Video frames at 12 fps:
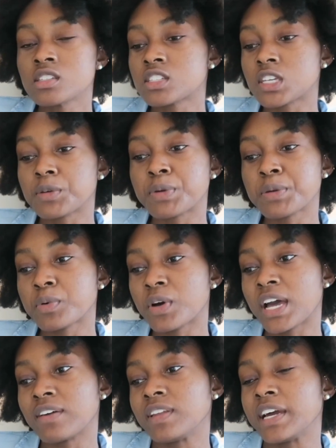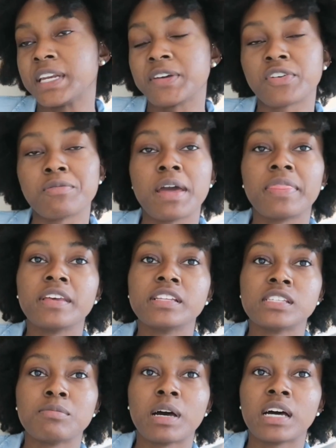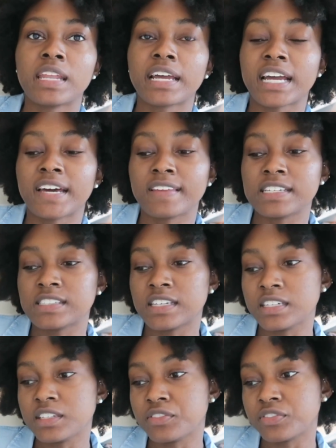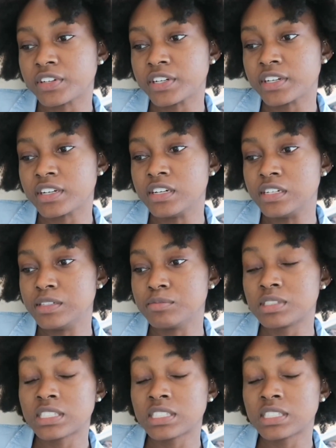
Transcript: So people have like different methods about like how they study for um,